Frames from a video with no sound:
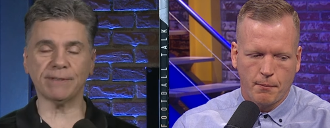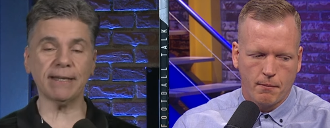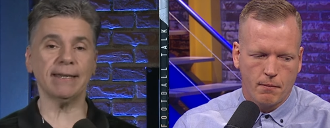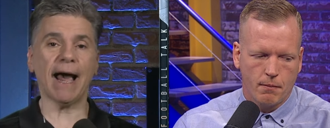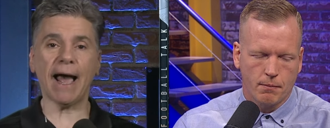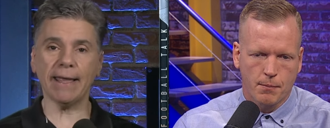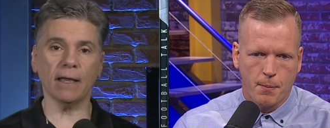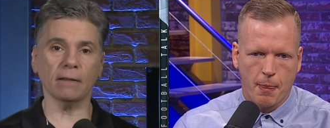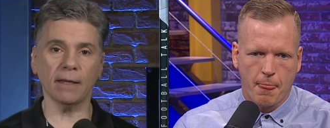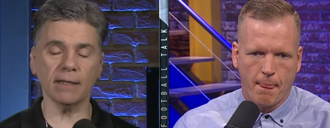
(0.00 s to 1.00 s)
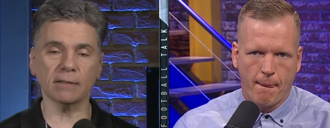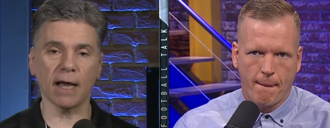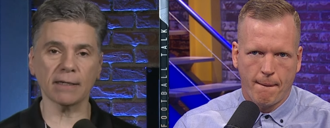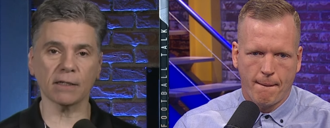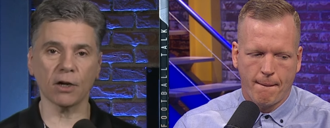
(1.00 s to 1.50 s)
Speaker 1: denying that he'd
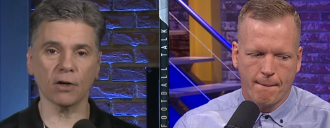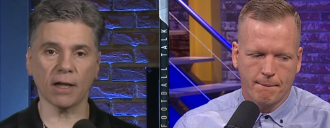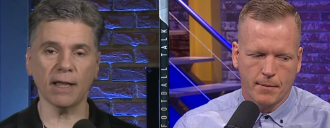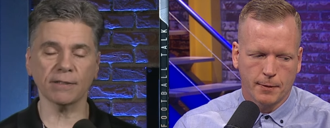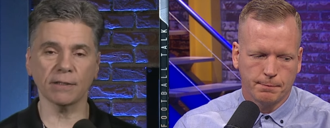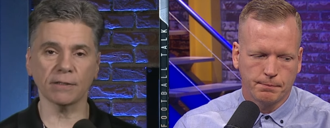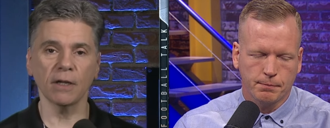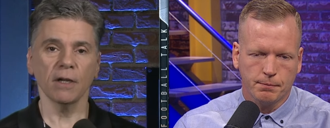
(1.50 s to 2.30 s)
talked to Kirk Cousins.